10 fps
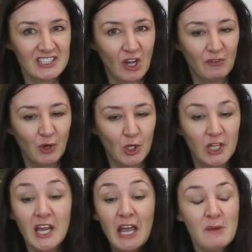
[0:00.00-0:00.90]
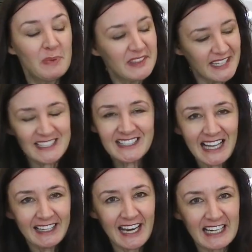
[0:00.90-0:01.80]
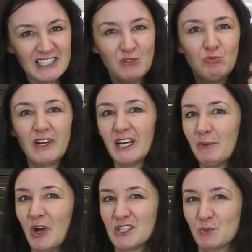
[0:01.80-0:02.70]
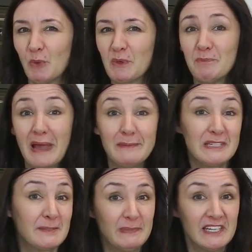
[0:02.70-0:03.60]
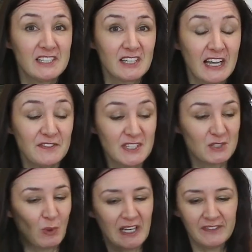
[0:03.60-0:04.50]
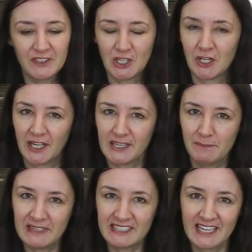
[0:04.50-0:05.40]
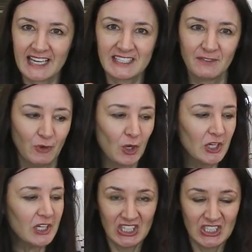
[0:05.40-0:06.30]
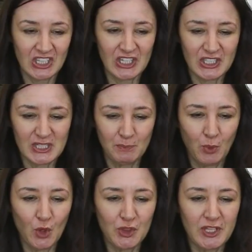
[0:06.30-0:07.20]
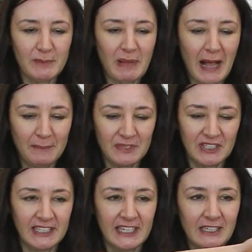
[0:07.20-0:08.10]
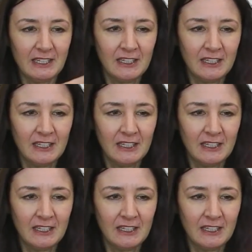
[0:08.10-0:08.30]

of rocket, but this salad actually really works well with baby spinach leaves as well if you don't like the bitter taste of rocket. So you just put the pumpkin in.